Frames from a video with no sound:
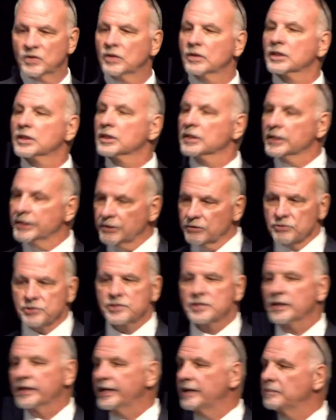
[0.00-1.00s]
little
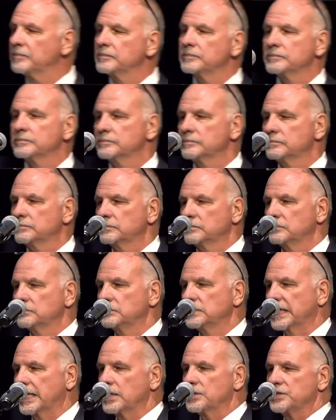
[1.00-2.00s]
sleep,
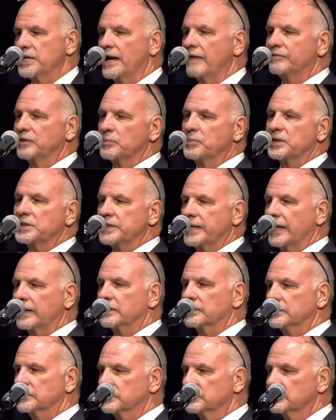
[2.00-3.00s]
because you have to
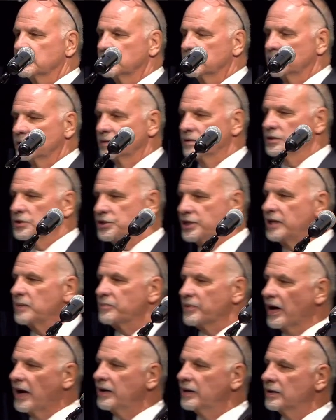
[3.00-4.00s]
protect the
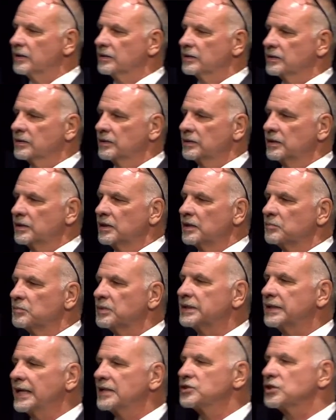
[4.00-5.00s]
sheep, right?
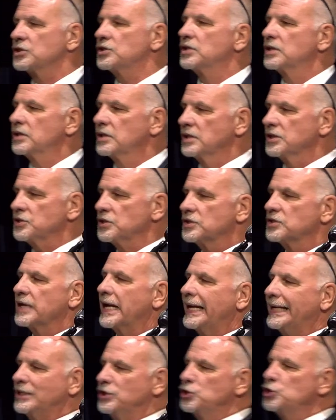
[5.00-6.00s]
But this is
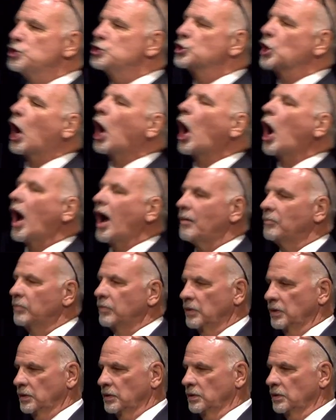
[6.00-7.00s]
a job.
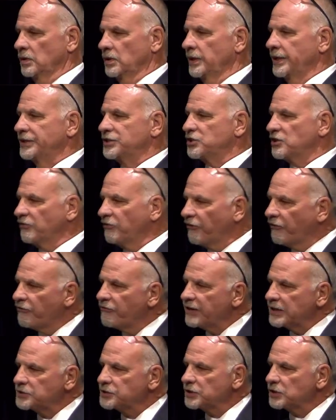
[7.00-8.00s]
It's
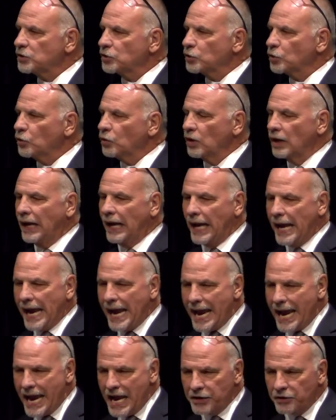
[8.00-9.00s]
physical
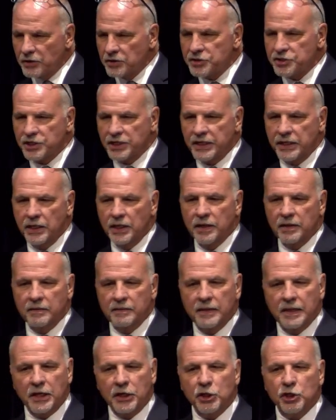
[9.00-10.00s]
energy
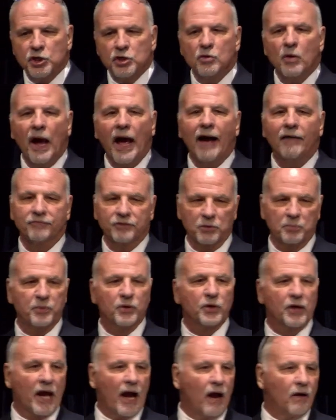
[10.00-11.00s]
that you have to
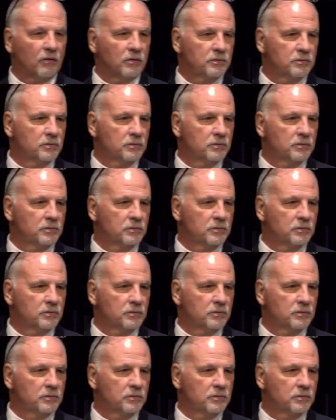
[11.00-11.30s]
put out.